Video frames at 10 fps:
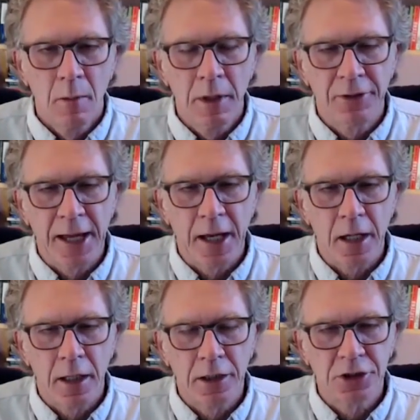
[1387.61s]
but
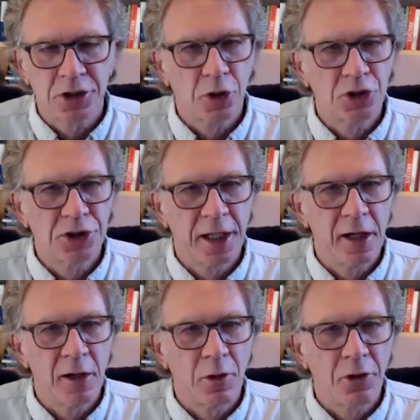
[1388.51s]
that is
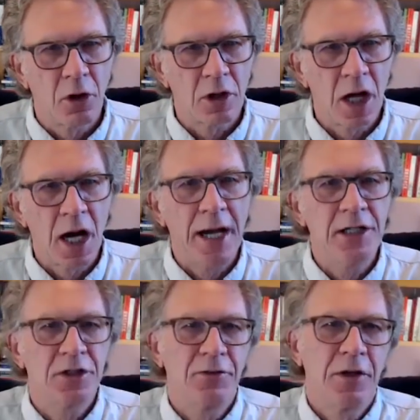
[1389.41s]
associated with all
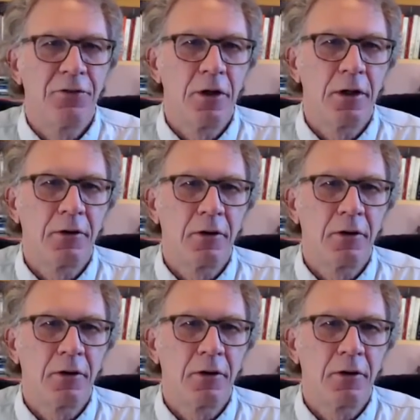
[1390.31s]
kinds of different